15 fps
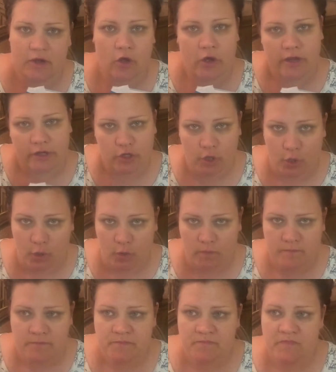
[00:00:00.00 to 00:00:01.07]
on a goal,
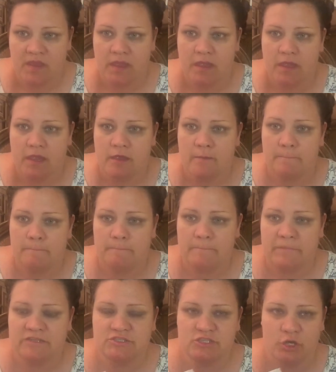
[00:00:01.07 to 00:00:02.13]

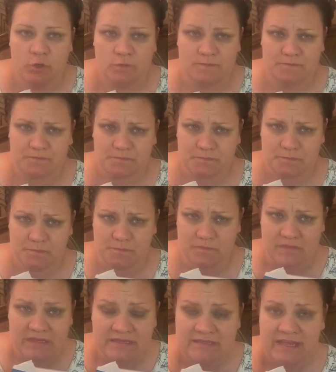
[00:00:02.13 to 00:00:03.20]
but don't
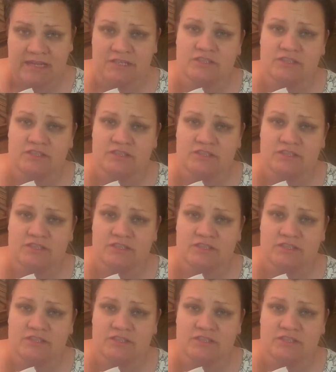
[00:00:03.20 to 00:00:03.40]
set